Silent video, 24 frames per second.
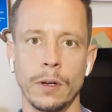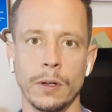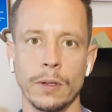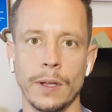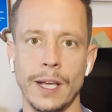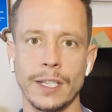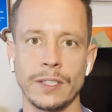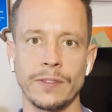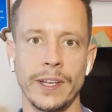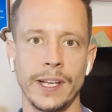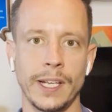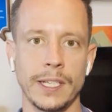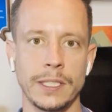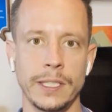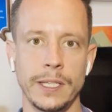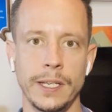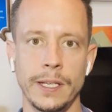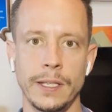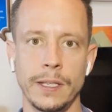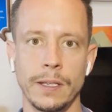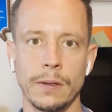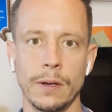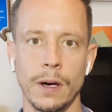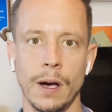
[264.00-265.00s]
know, Las Vegas
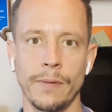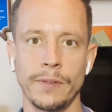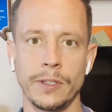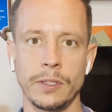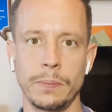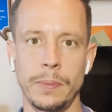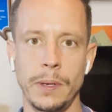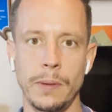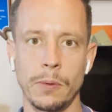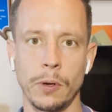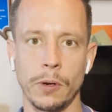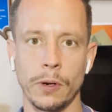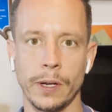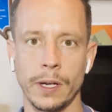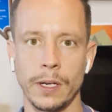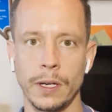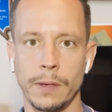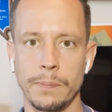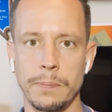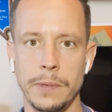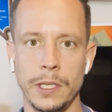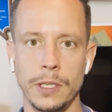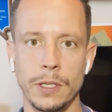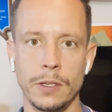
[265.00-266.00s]
heat, obviously people are going
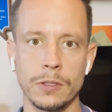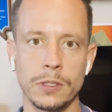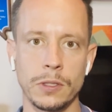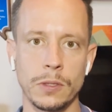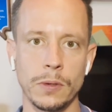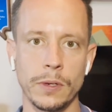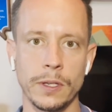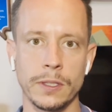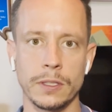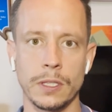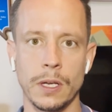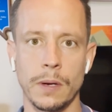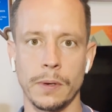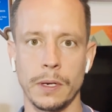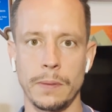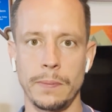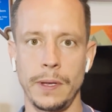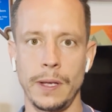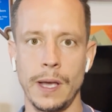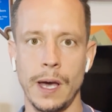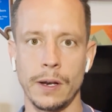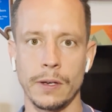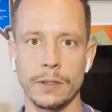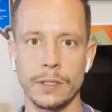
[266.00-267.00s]
to be used to it. Some are going to
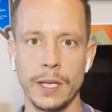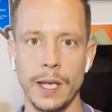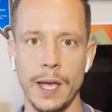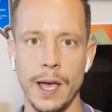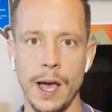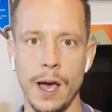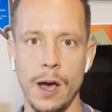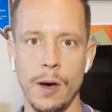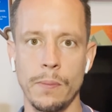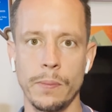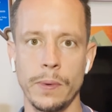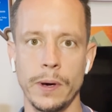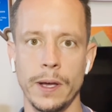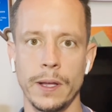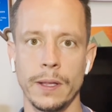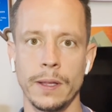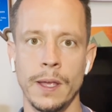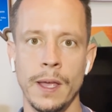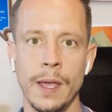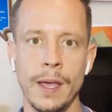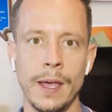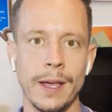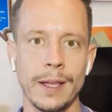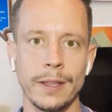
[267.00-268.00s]
be out of town,
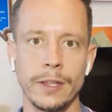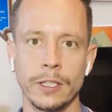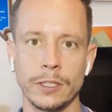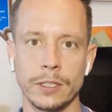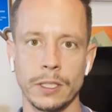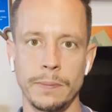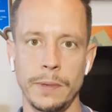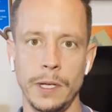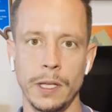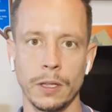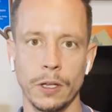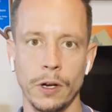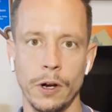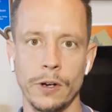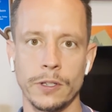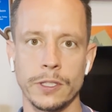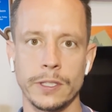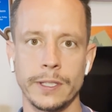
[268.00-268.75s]
but there's going to be a large